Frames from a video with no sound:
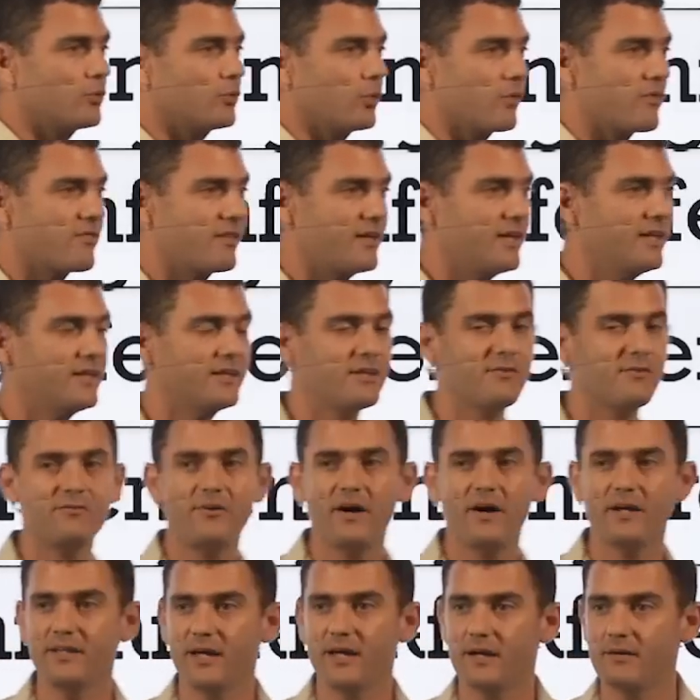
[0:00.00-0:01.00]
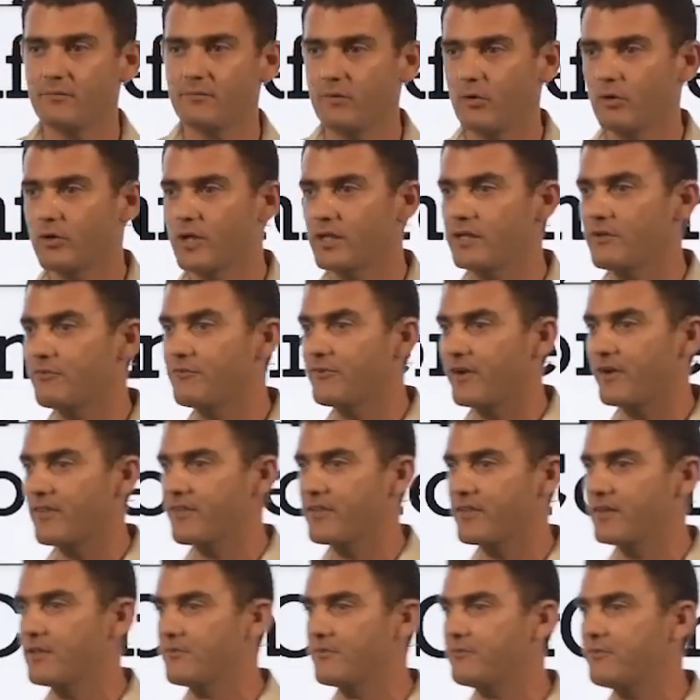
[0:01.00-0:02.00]
it was the intifada, okay, the
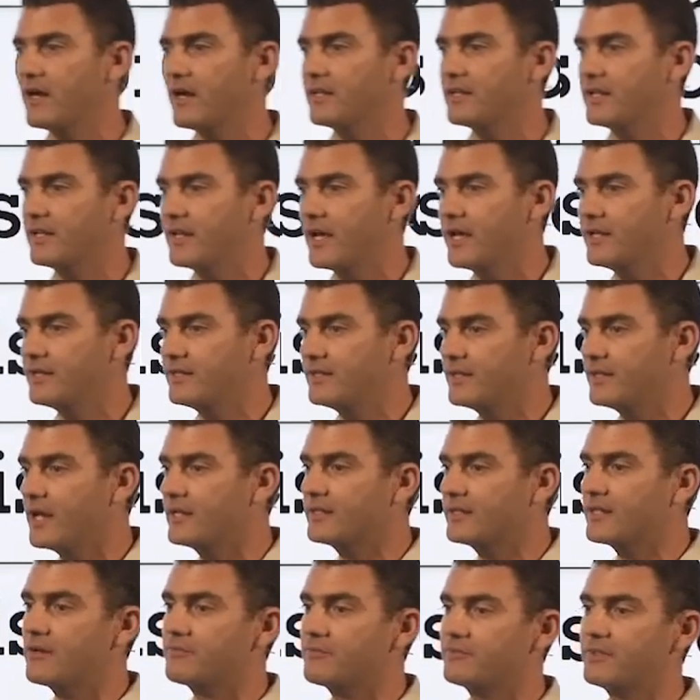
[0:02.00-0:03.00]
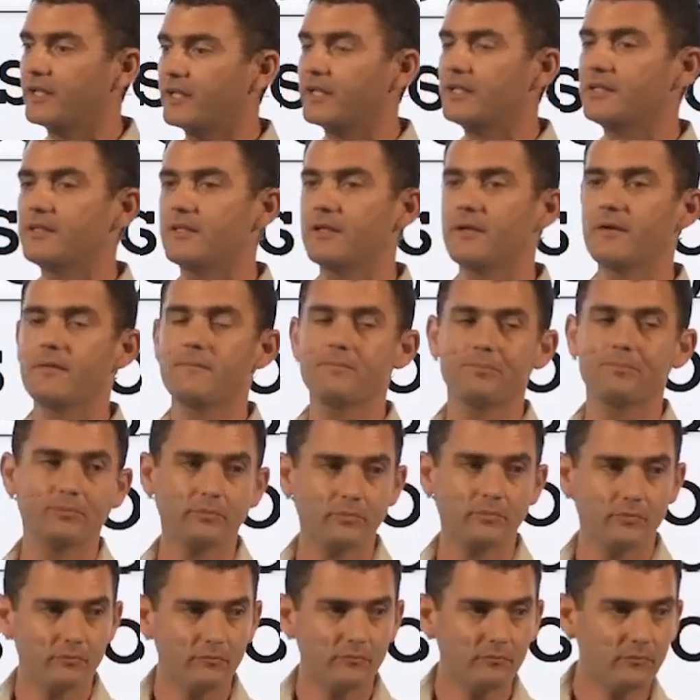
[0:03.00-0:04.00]
first intifada in 88. After it,
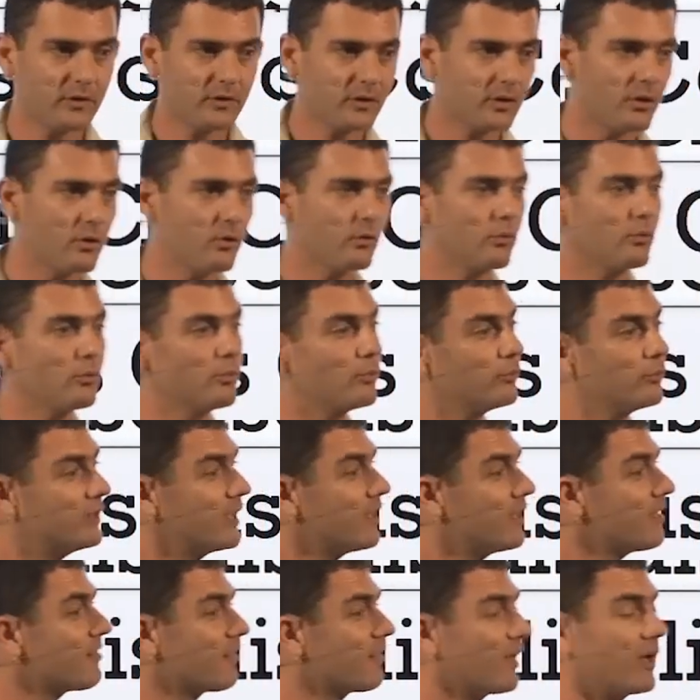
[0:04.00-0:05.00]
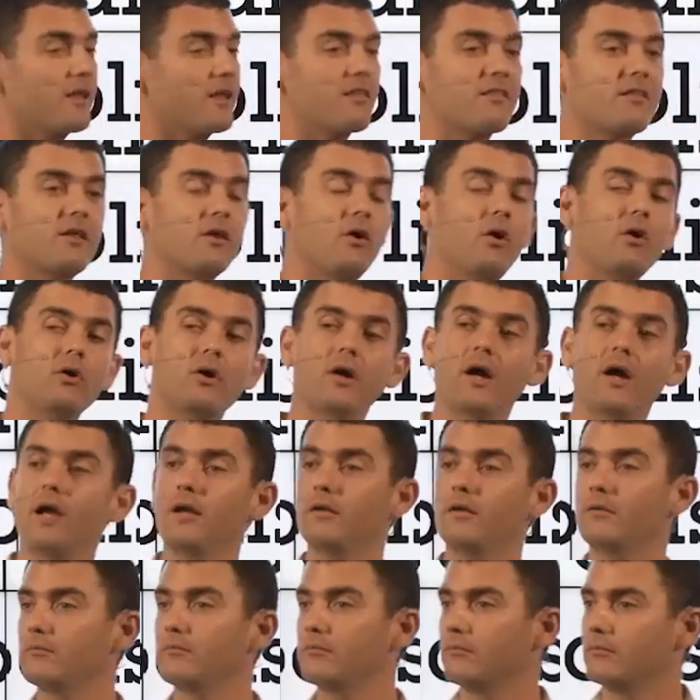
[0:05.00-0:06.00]
the Israelis said,
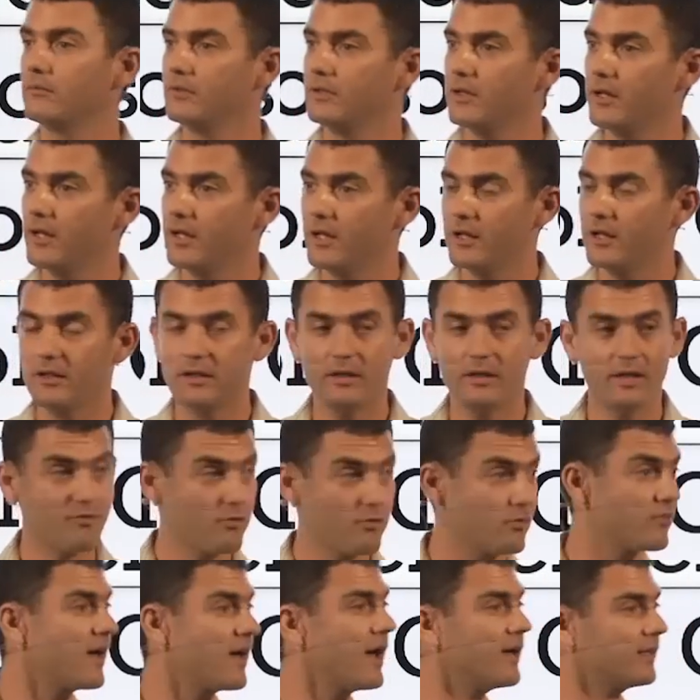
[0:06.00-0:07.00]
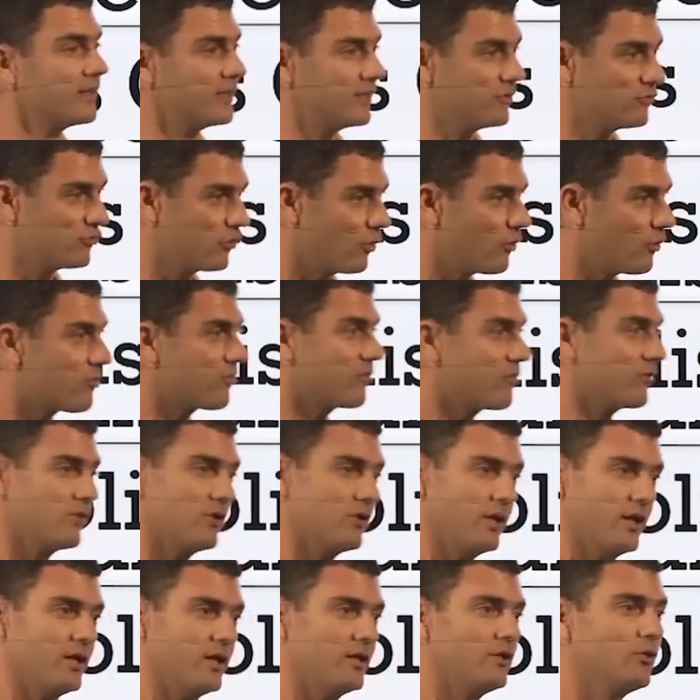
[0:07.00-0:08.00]
okay, the society chose
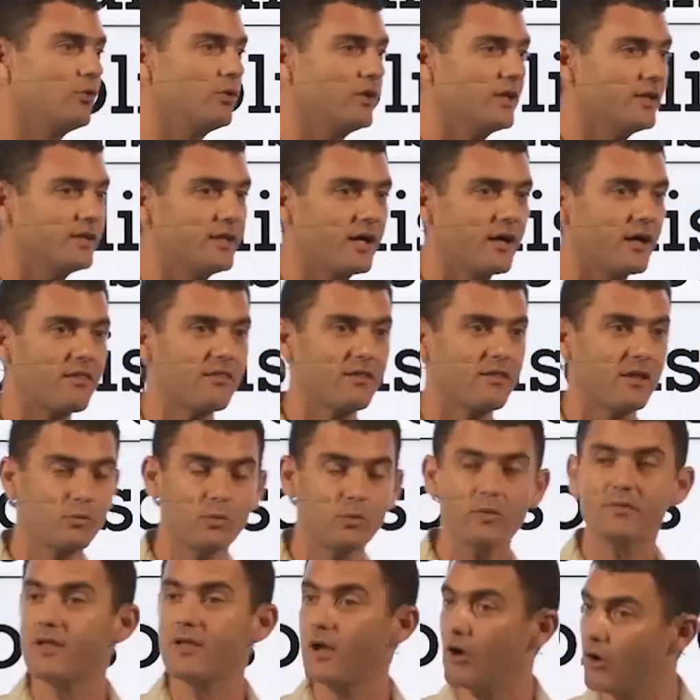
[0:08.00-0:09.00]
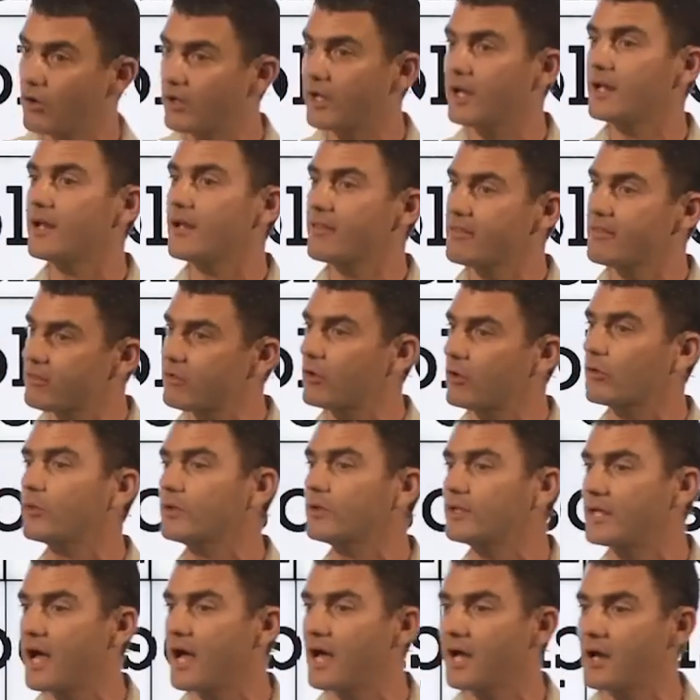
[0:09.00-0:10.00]
new leaders that would say, okay, let's talk
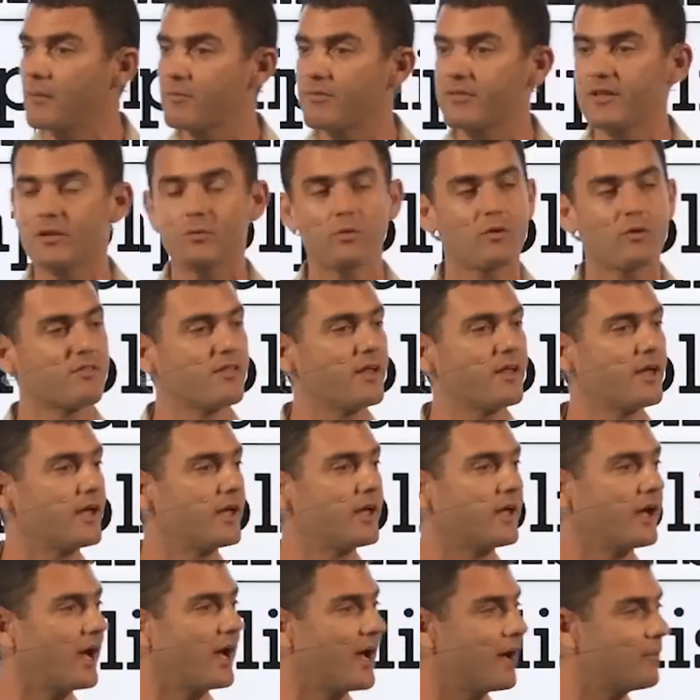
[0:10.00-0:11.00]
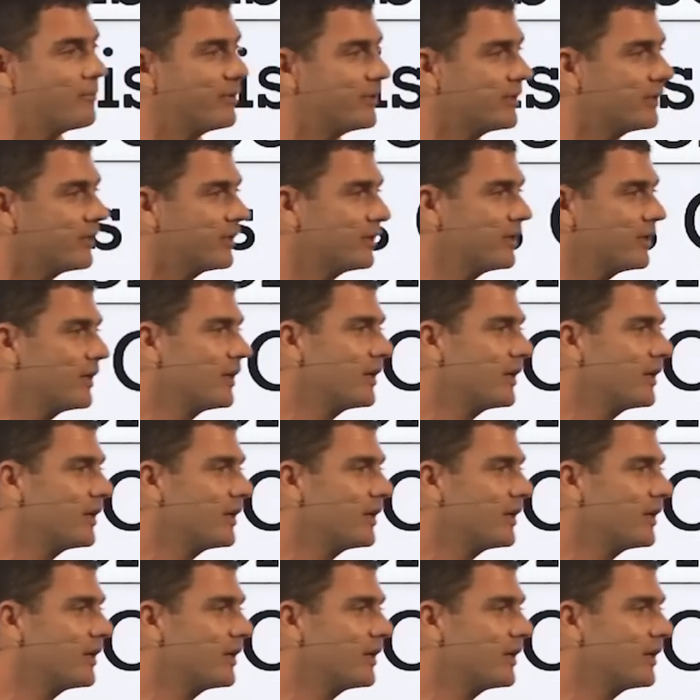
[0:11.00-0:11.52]
with the Arabs. That was the Rabin